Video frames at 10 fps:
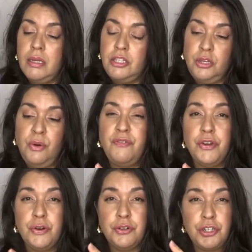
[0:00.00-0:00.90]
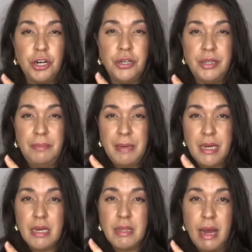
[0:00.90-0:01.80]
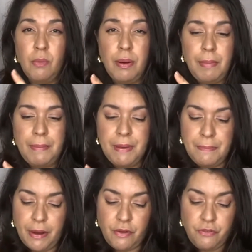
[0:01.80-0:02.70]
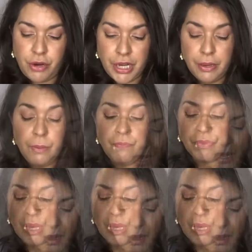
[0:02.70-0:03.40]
so if you're darker than me, that one might be better for you.